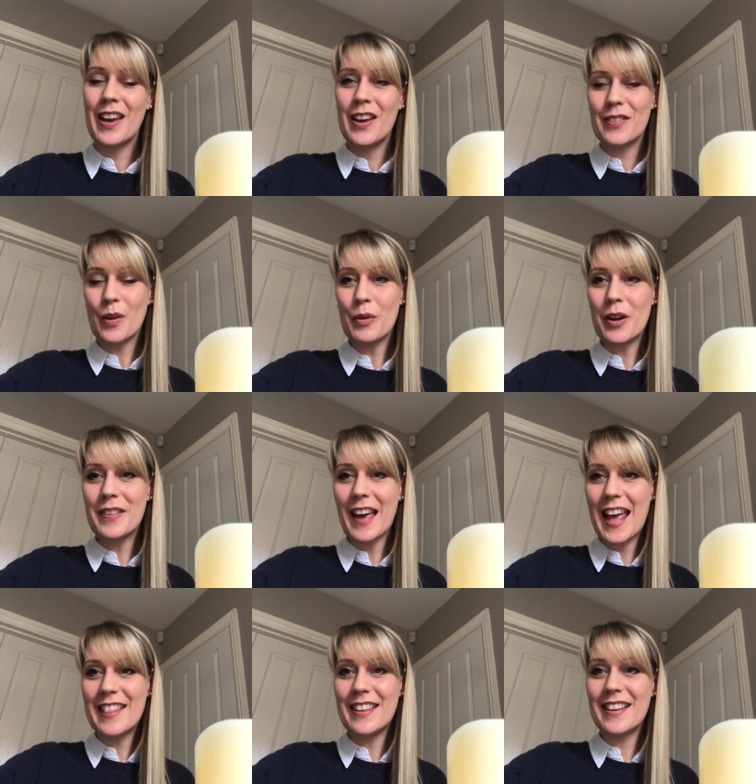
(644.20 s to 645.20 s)
So I'm going to
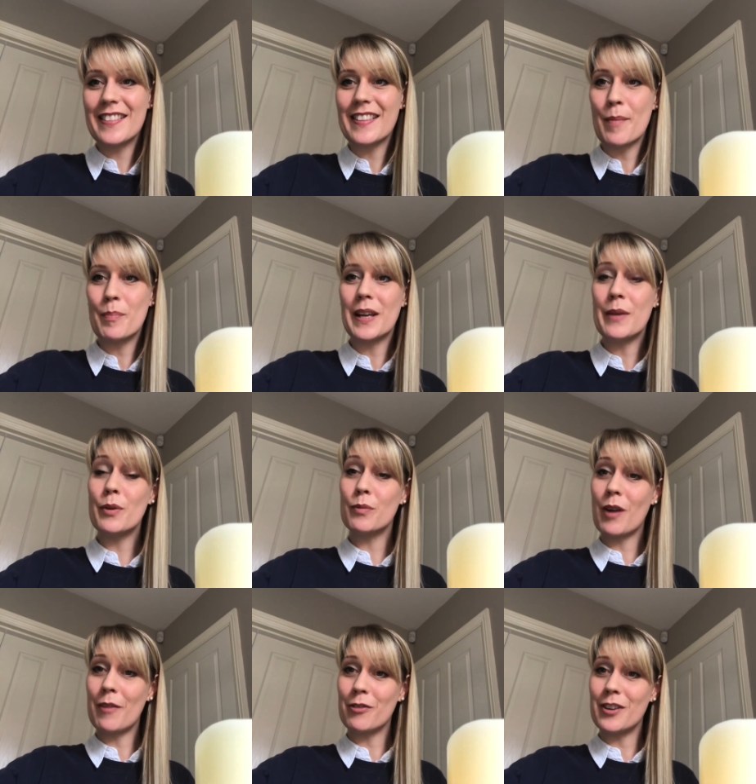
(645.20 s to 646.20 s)
end the assembly with
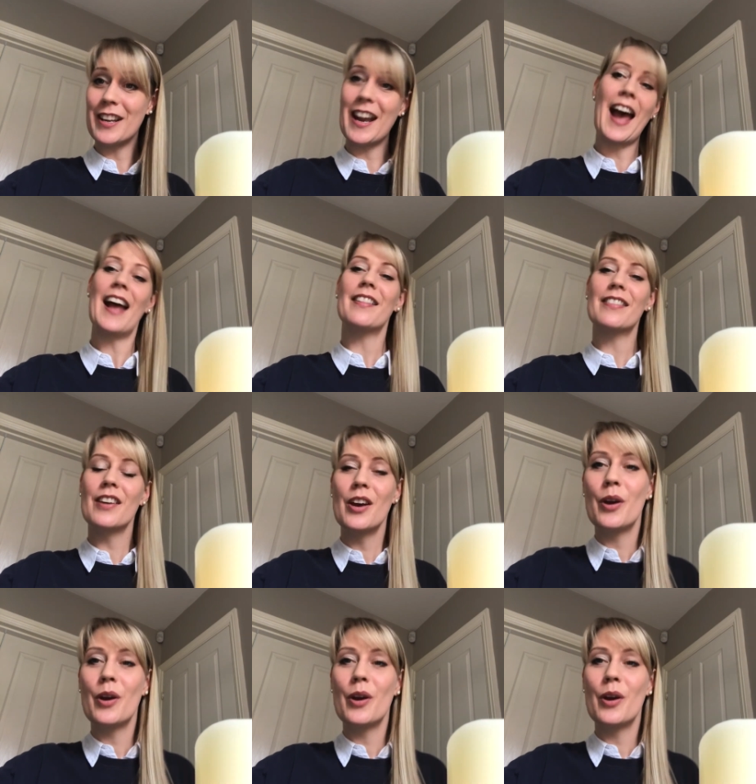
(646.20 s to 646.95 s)
Reverend Nat,